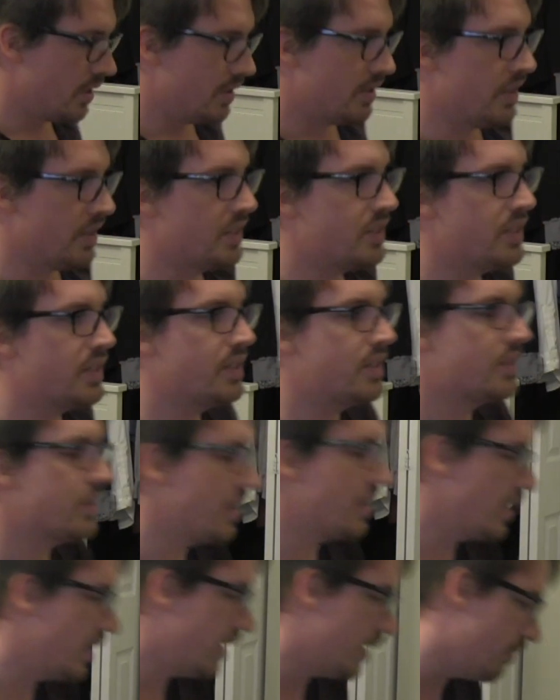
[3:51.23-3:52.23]
This
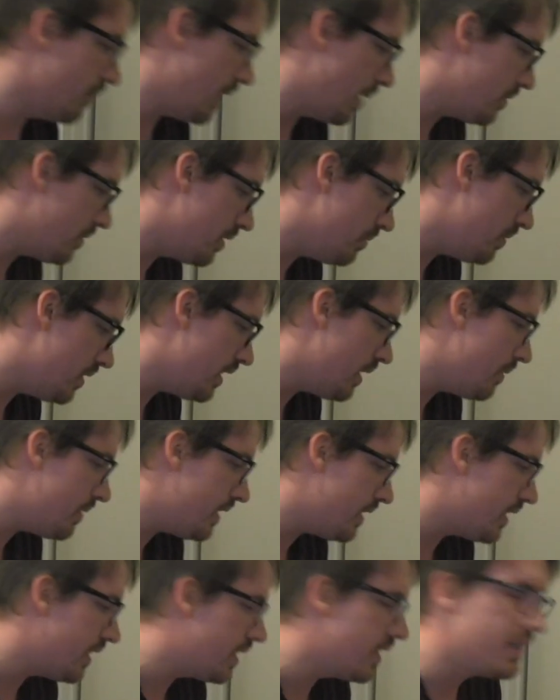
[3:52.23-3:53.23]
is, I'm going to be
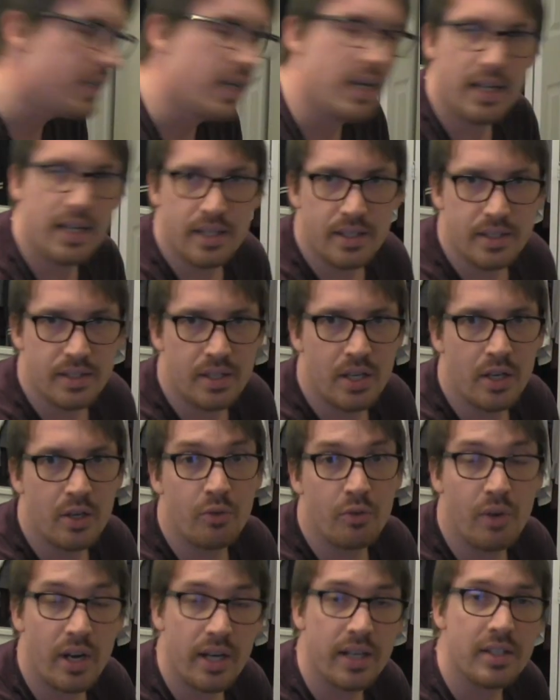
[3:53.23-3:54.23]
labeling this as
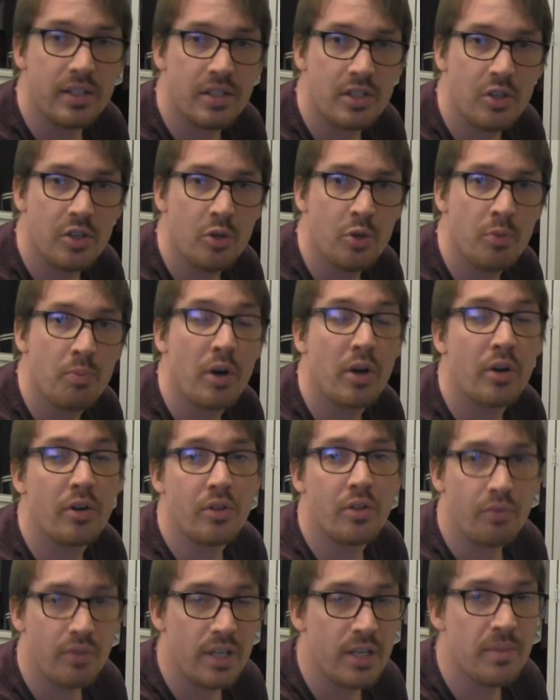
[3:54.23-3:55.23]
Gradius II Part
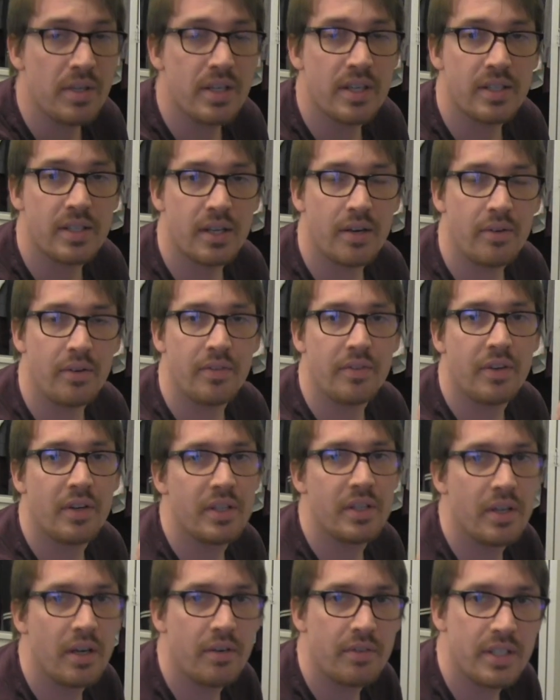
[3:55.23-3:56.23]
3 because I
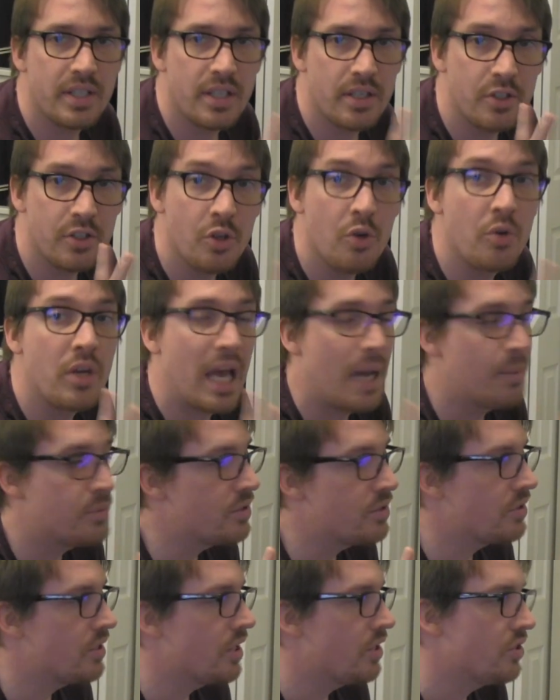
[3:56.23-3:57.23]
already done 2
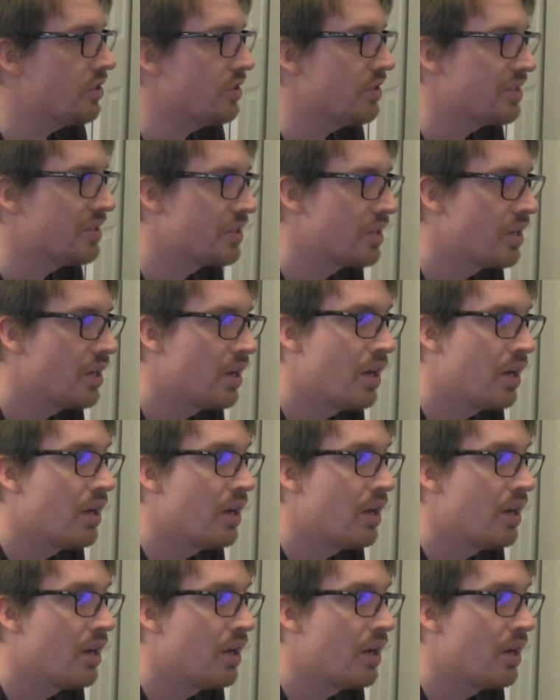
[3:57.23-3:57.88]
capture sessions.